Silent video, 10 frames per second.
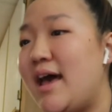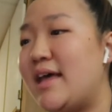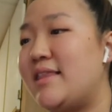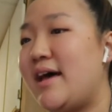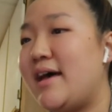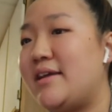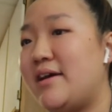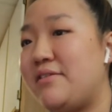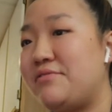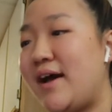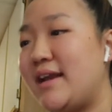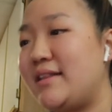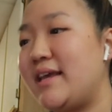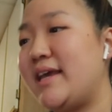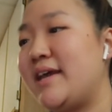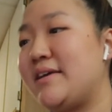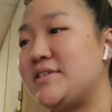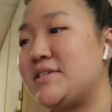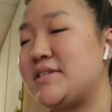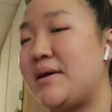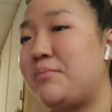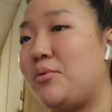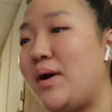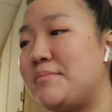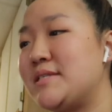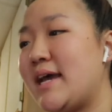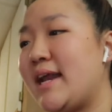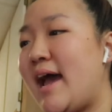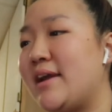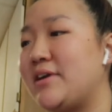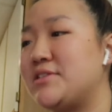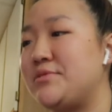And then finally, here's a sample website header